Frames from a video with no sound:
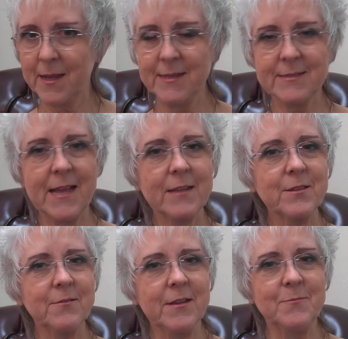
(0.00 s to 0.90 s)
he
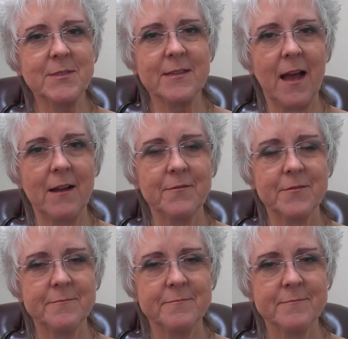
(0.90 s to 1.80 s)
said to himself,
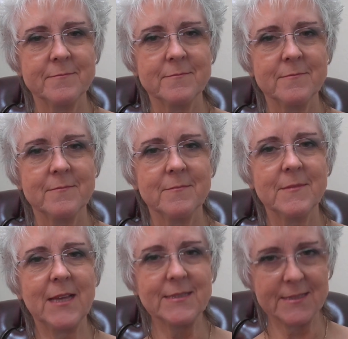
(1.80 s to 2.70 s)

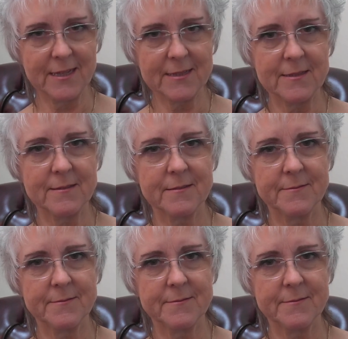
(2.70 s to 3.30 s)
That's it.